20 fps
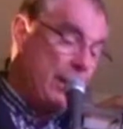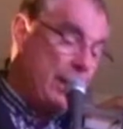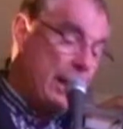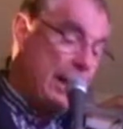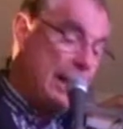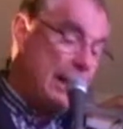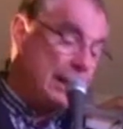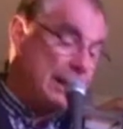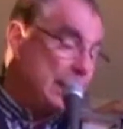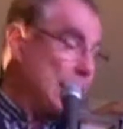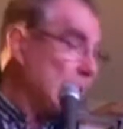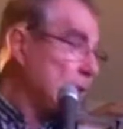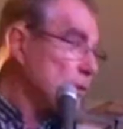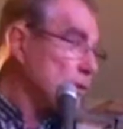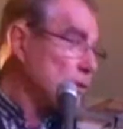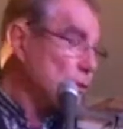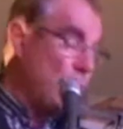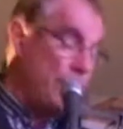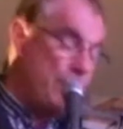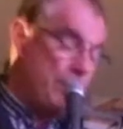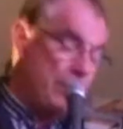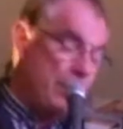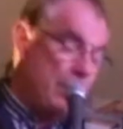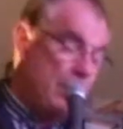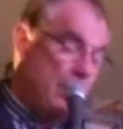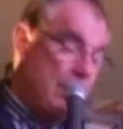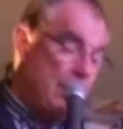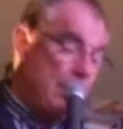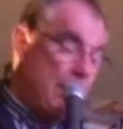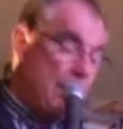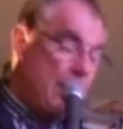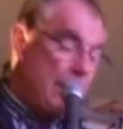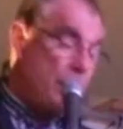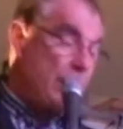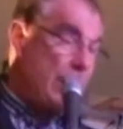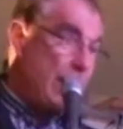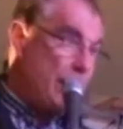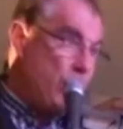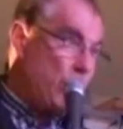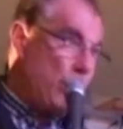Heart can't stop. And
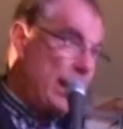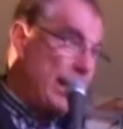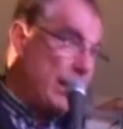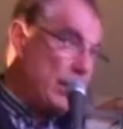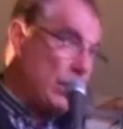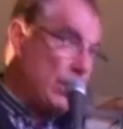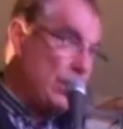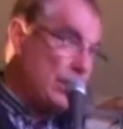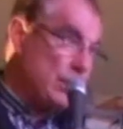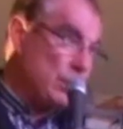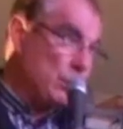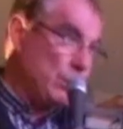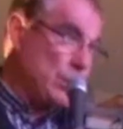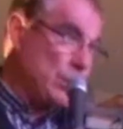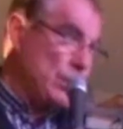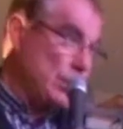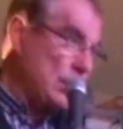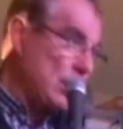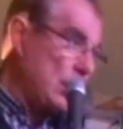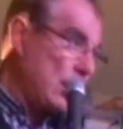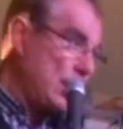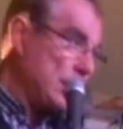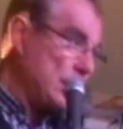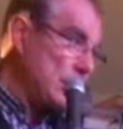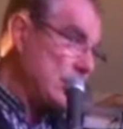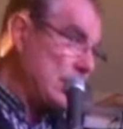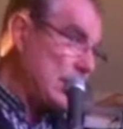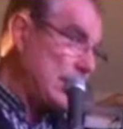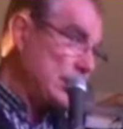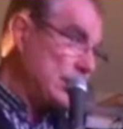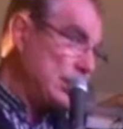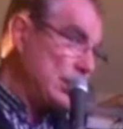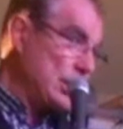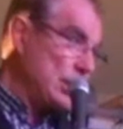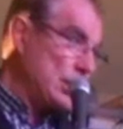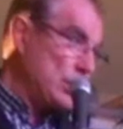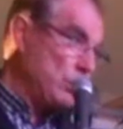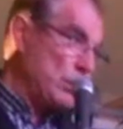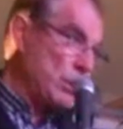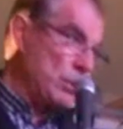we have weight loss, which is either
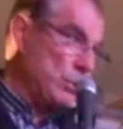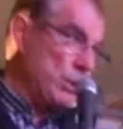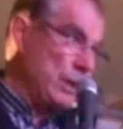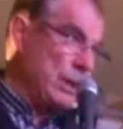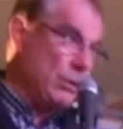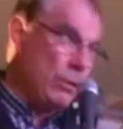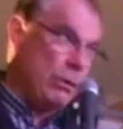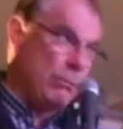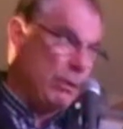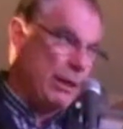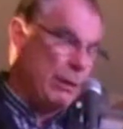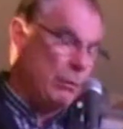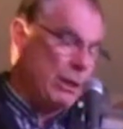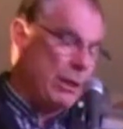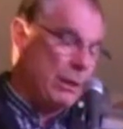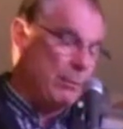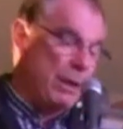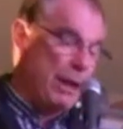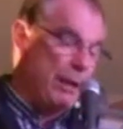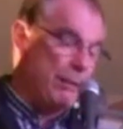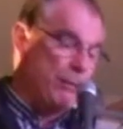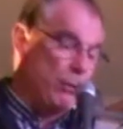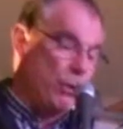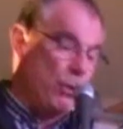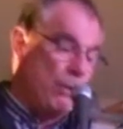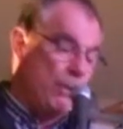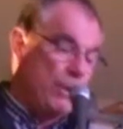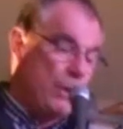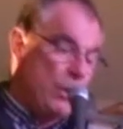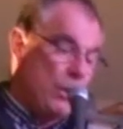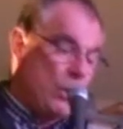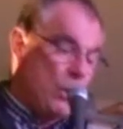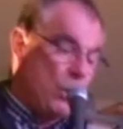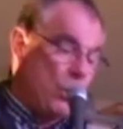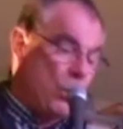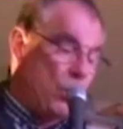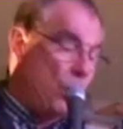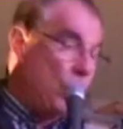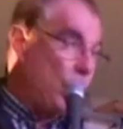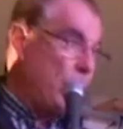dietitians, which we are not really willing to pay for,
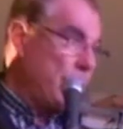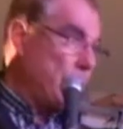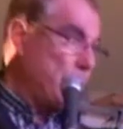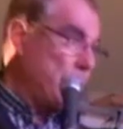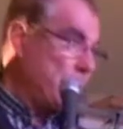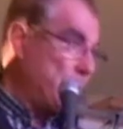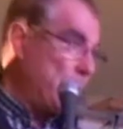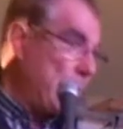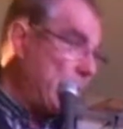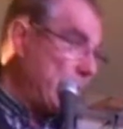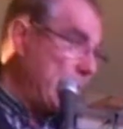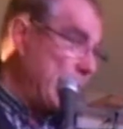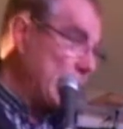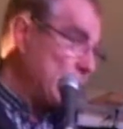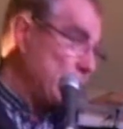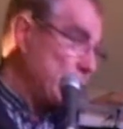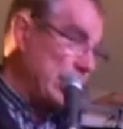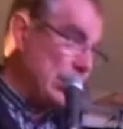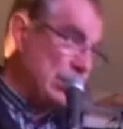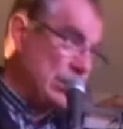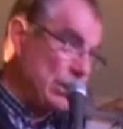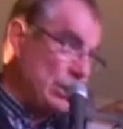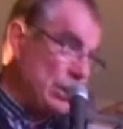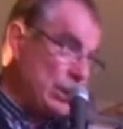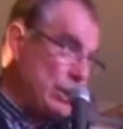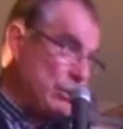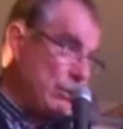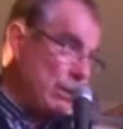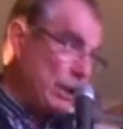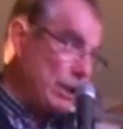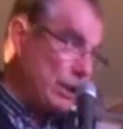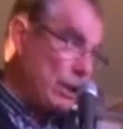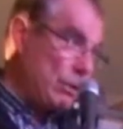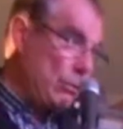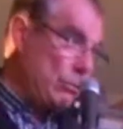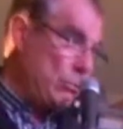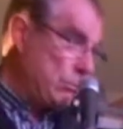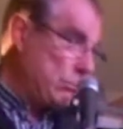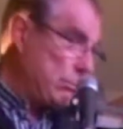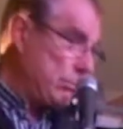or bariatric surgery, you
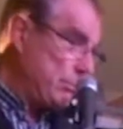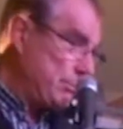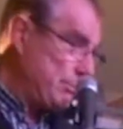know,